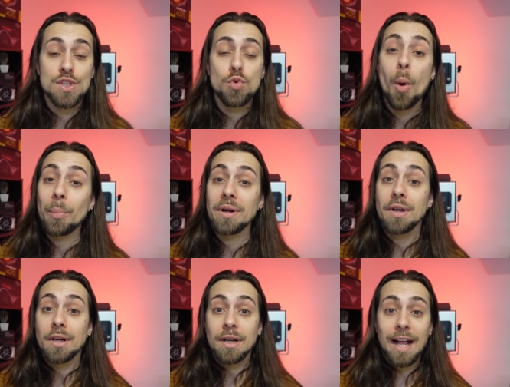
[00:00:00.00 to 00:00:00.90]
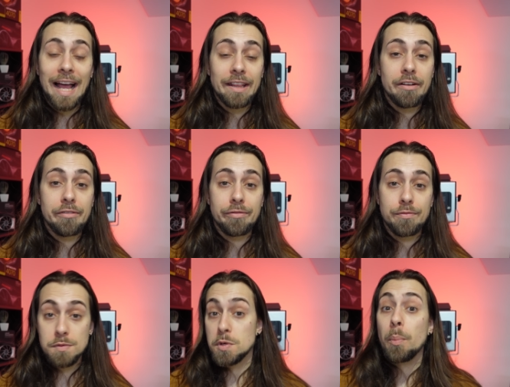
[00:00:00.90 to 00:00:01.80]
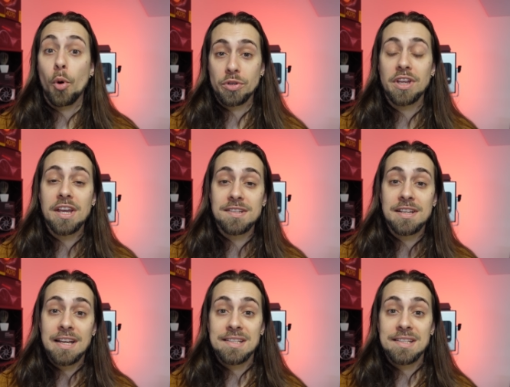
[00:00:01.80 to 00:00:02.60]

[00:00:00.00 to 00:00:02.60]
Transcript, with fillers: Swapper kind of supporting it.